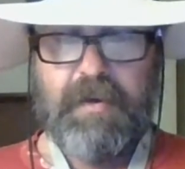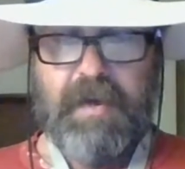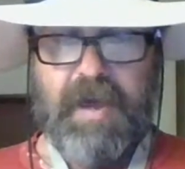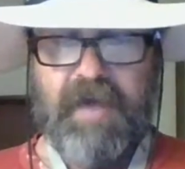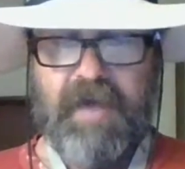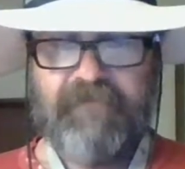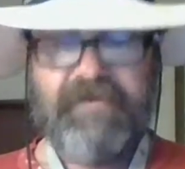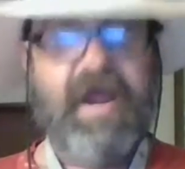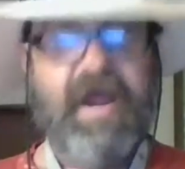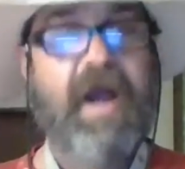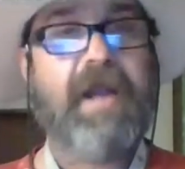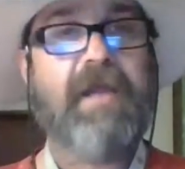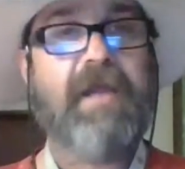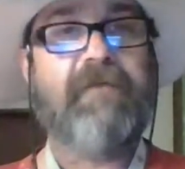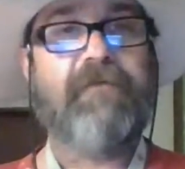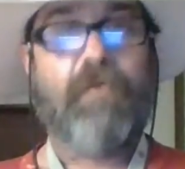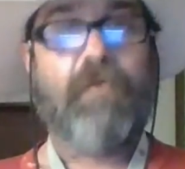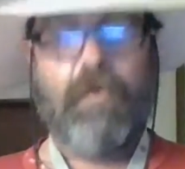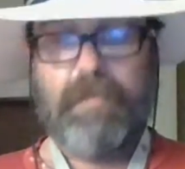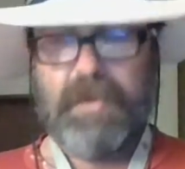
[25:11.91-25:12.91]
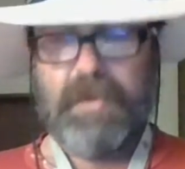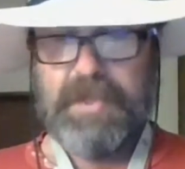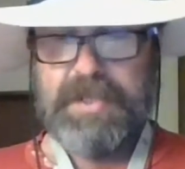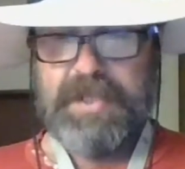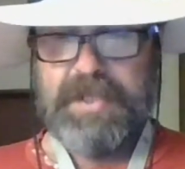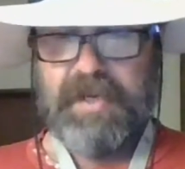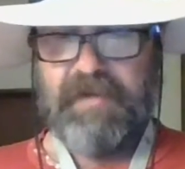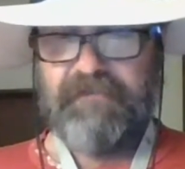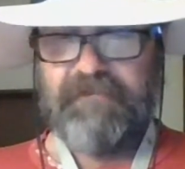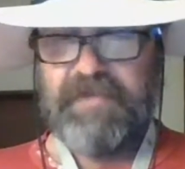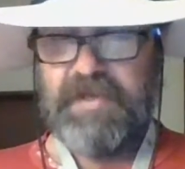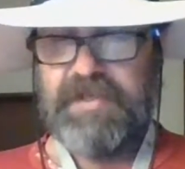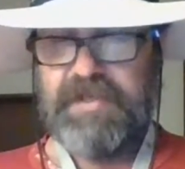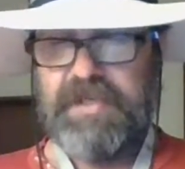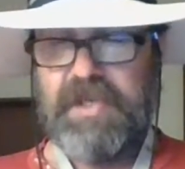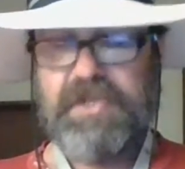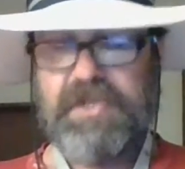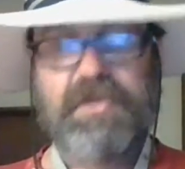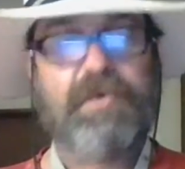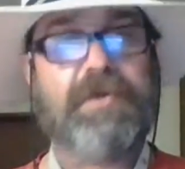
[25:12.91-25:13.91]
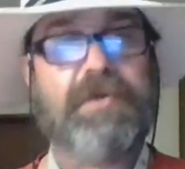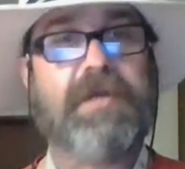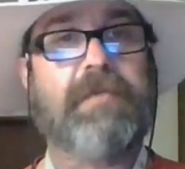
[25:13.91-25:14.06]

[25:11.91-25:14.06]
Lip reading: have 94% of the digital